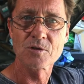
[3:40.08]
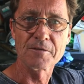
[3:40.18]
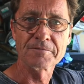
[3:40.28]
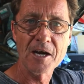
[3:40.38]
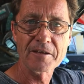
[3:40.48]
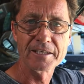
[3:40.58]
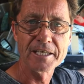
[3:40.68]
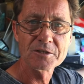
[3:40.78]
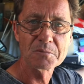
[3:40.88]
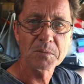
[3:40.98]
to the front of the
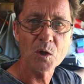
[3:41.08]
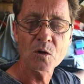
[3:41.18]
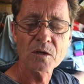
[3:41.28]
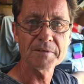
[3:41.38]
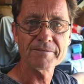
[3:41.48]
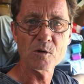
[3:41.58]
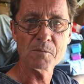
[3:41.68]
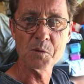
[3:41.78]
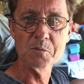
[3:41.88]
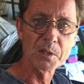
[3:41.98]
engine block before I
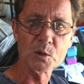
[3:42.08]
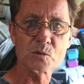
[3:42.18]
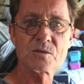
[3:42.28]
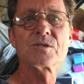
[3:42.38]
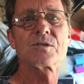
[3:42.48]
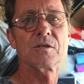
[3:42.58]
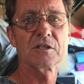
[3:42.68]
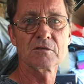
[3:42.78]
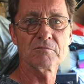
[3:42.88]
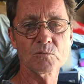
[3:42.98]
put belts
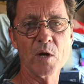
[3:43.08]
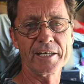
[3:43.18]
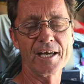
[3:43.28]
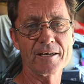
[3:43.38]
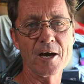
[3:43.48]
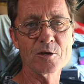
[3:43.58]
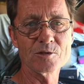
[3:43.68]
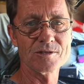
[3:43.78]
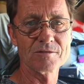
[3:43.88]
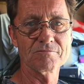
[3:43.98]
and radiator
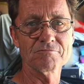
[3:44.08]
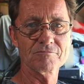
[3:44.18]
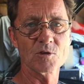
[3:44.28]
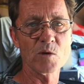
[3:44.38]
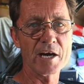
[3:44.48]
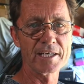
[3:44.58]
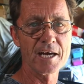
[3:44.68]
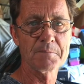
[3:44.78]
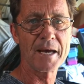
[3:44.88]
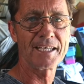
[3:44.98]
hoses and the
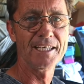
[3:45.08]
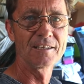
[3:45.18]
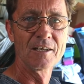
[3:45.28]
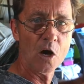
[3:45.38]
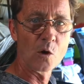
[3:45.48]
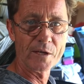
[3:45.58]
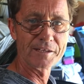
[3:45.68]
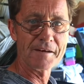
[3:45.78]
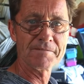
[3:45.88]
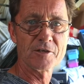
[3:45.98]
radiator back in, I'll
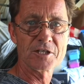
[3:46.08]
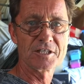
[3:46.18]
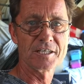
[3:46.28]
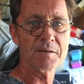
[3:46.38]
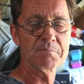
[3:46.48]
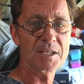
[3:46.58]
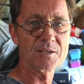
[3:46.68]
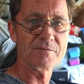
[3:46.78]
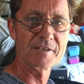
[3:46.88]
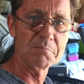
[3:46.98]
get that freshened up
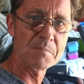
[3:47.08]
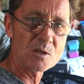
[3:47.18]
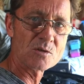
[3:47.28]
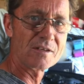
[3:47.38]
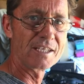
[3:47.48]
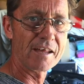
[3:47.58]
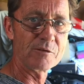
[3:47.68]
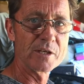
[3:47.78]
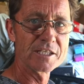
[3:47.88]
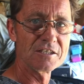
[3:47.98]
because I've done most of the
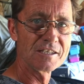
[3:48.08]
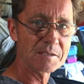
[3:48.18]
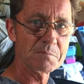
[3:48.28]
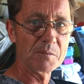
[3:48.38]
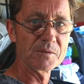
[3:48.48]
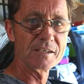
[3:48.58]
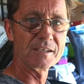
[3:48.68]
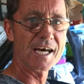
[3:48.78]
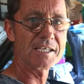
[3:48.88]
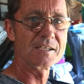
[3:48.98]
other engine. That's probably the
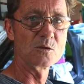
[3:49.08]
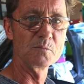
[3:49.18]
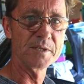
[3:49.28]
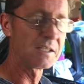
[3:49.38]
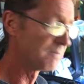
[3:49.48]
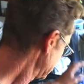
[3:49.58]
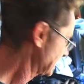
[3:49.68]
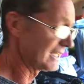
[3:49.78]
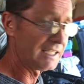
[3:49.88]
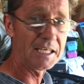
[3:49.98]
last little bit.
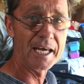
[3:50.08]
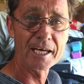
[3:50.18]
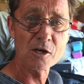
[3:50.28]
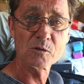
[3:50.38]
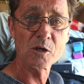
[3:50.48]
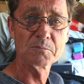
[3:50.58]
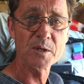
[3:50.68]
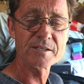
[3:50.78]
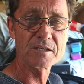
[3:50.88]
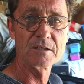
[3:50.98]
Get the aircon
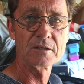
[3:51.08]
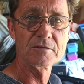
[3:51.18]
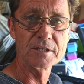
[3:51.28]
compressor